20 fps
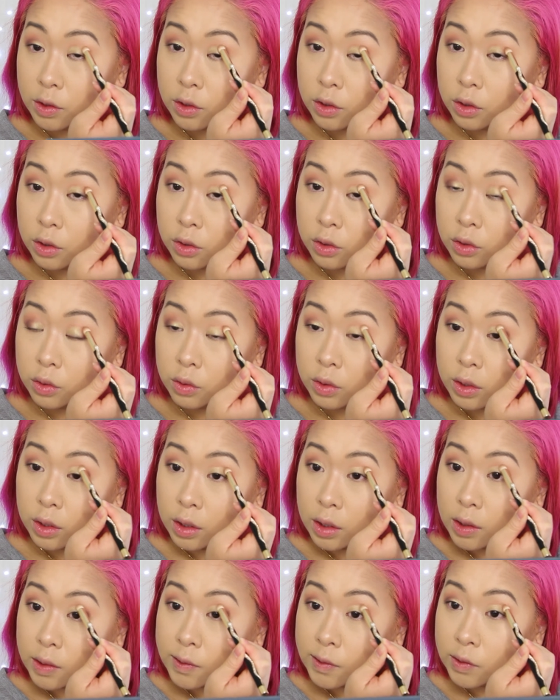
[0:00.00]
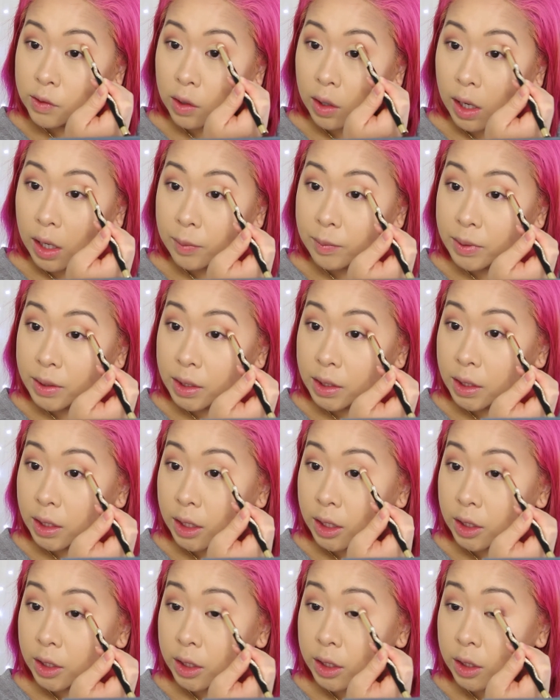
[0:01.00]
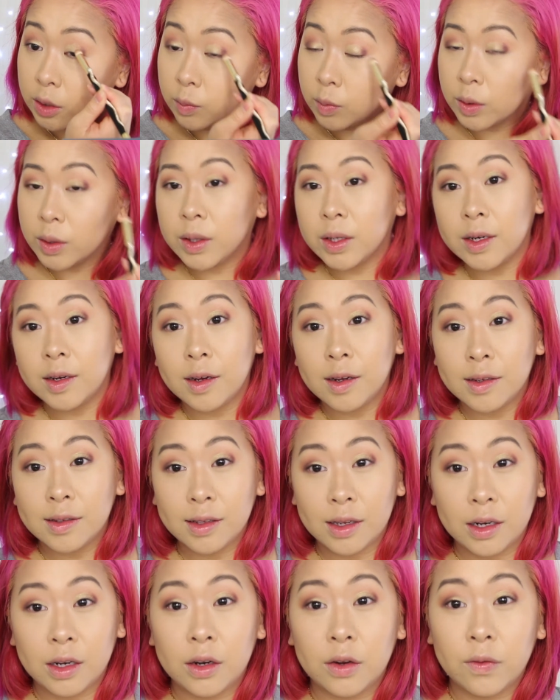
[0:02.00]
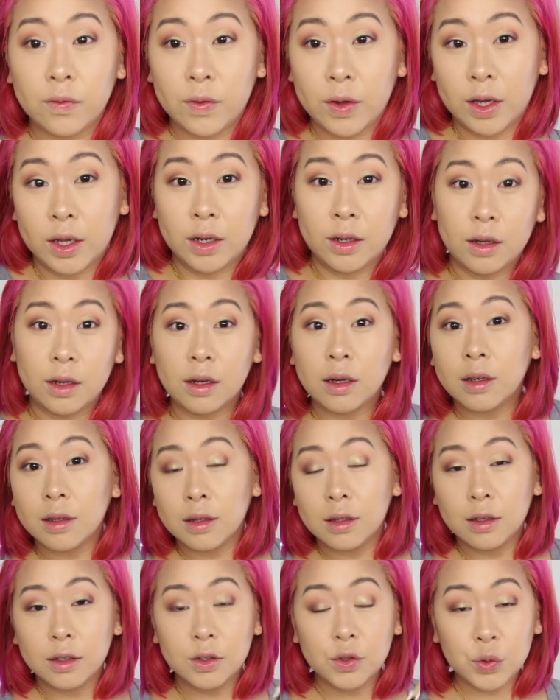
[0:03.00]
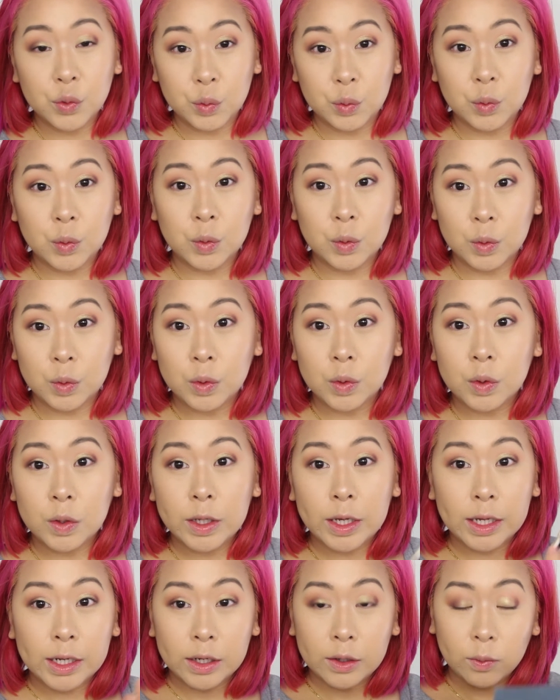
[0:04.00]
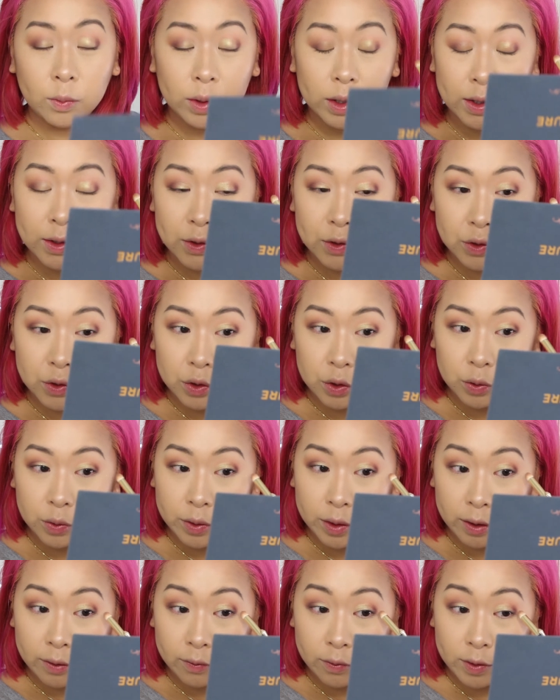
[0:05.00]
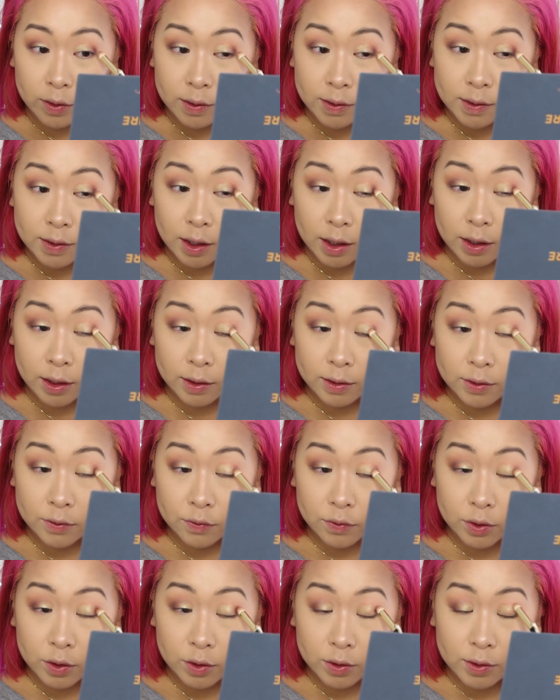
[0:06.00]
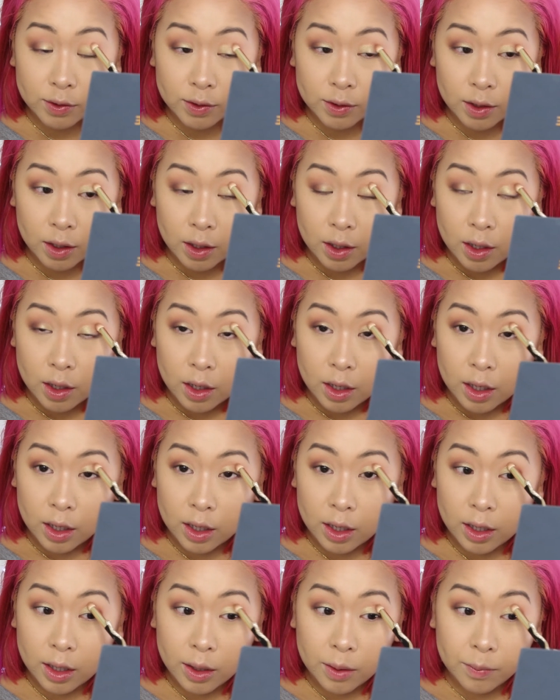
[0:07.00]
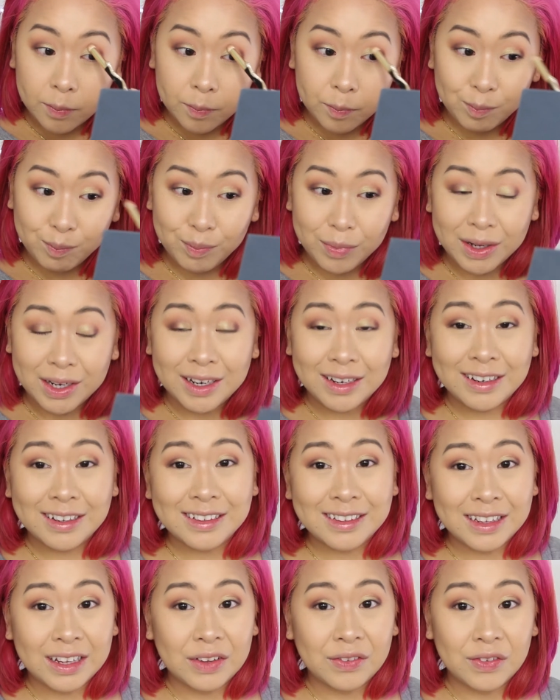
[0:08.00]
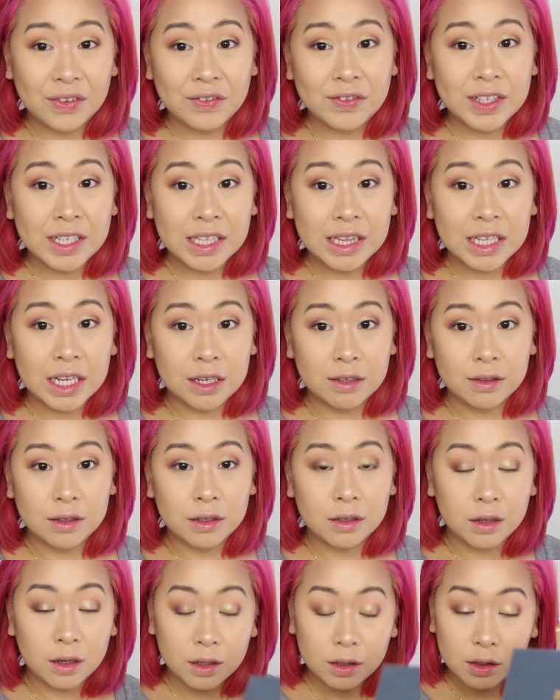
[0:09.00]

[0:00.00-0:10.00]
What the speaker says: to go. So I'm in an area where there is an Aveda school, and I wanted to go there for aesthetics first. But it is like $15,000.